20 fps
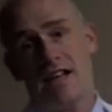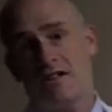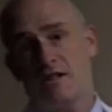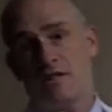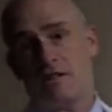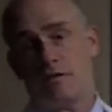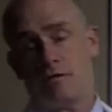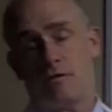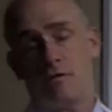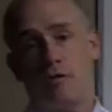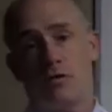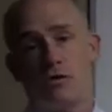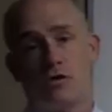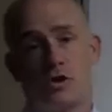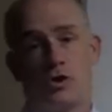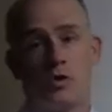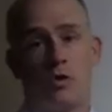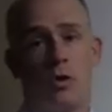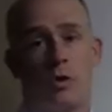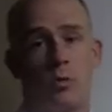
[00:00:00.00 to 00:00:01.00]
acids, for
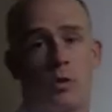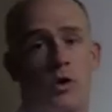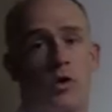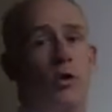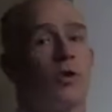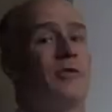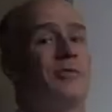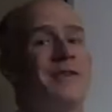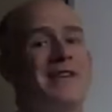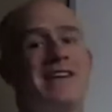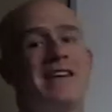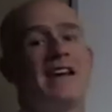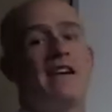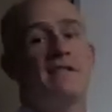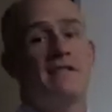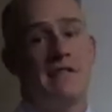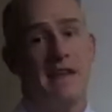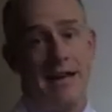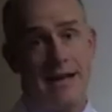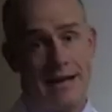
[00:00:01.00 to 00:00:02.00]
short we call them
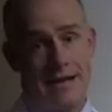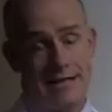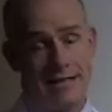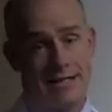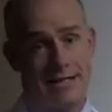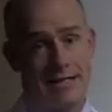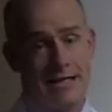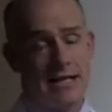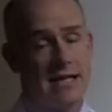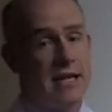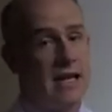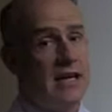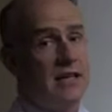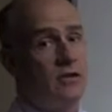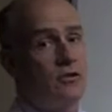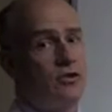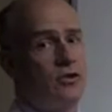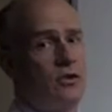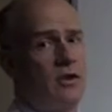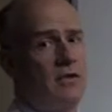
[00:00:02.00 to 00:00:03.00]
EFAs.
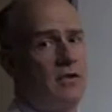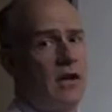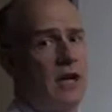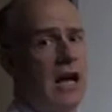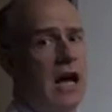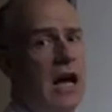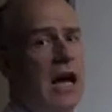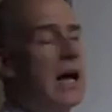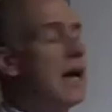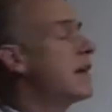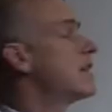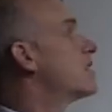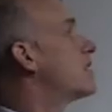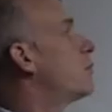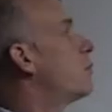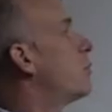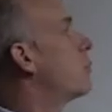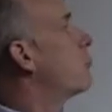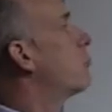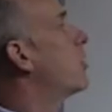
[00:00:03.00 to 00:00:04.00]
There's two different kinds
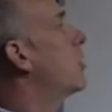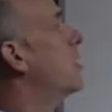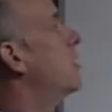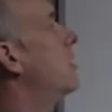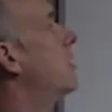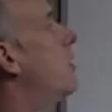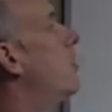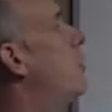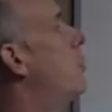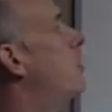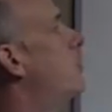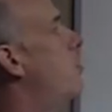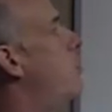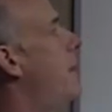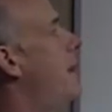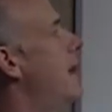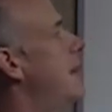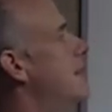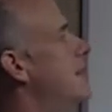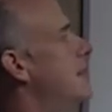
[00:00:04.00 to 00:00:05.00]
that we really deal with,
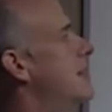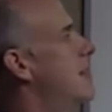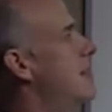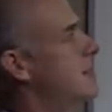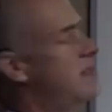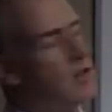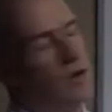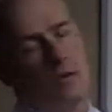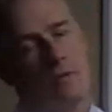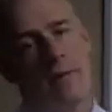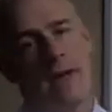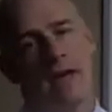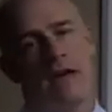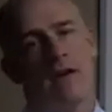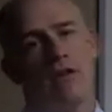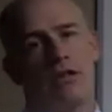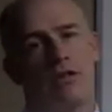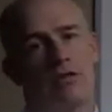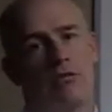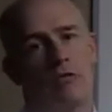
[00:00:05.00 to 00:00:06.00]
omega-6 and
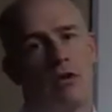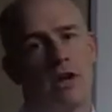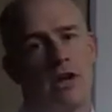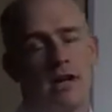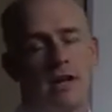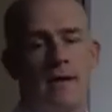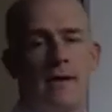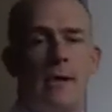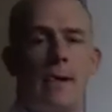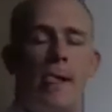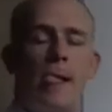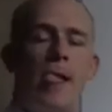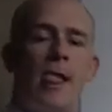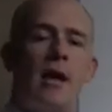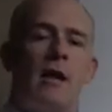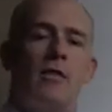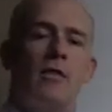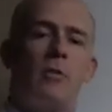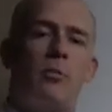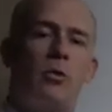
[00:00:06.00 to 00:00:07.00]
omega-3.
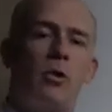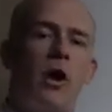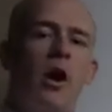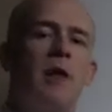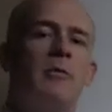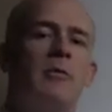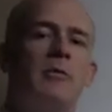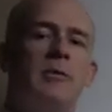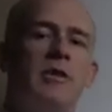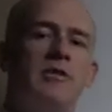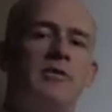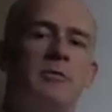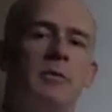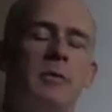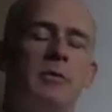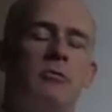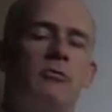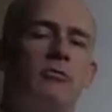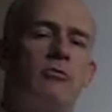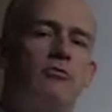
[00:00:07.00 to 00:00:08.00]
The problem is
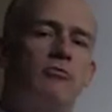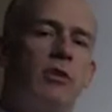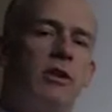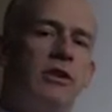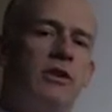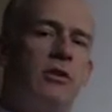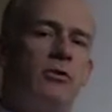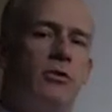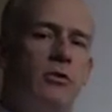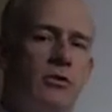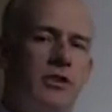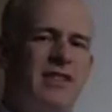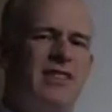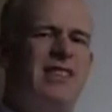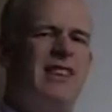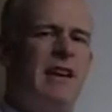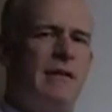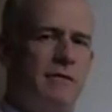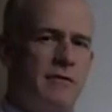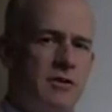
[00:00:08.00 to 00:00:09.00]
people really don't know the
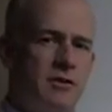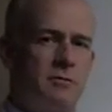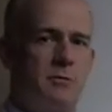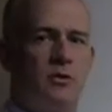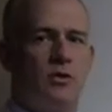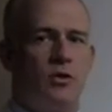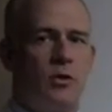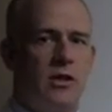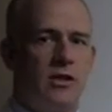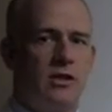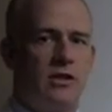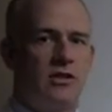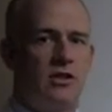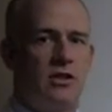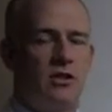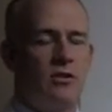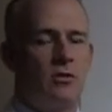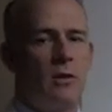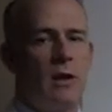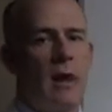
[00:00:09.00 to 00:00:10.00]
difference between the
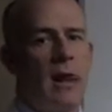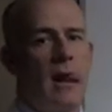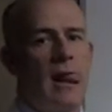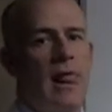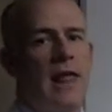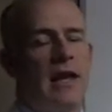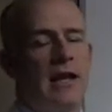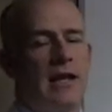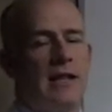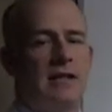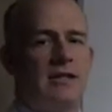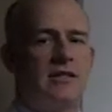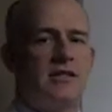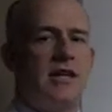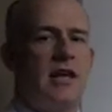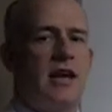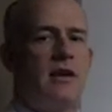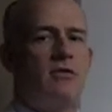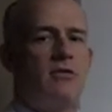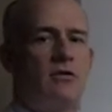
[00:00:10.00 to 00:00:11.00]
two. In the
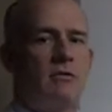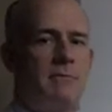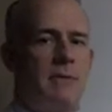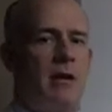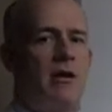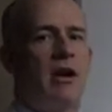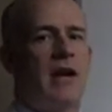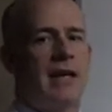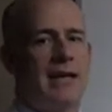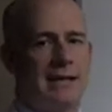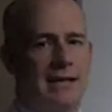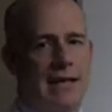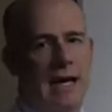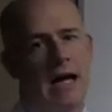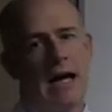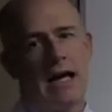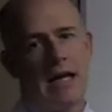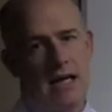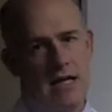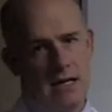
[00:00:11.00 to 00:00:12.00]
standard American
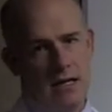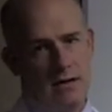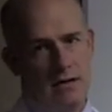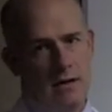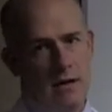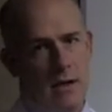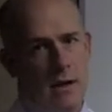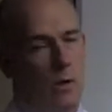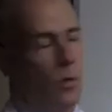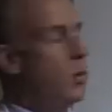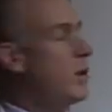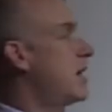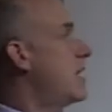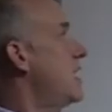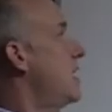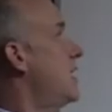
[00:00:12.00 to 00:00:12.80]
diet, we